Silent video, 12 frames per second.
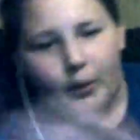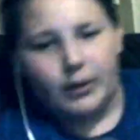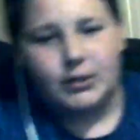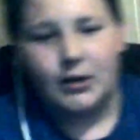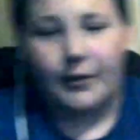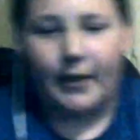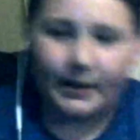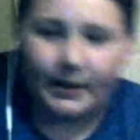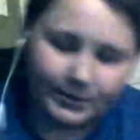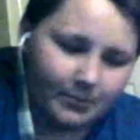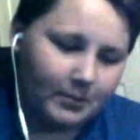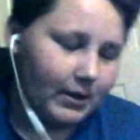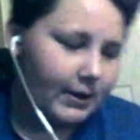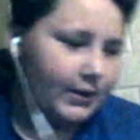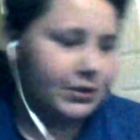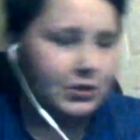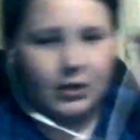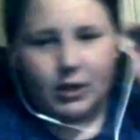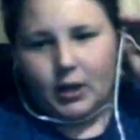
want to show that too much.